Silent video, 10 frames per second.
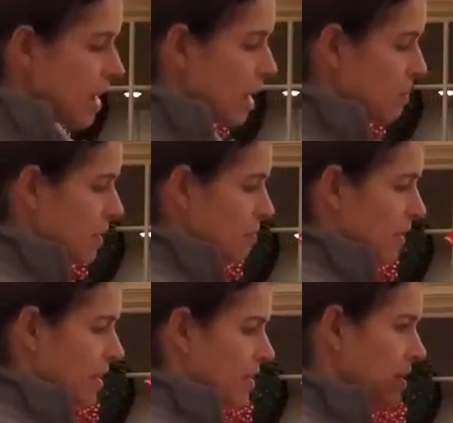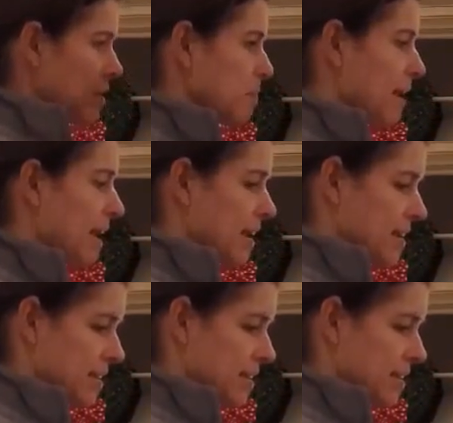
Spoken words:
I'm gonna make my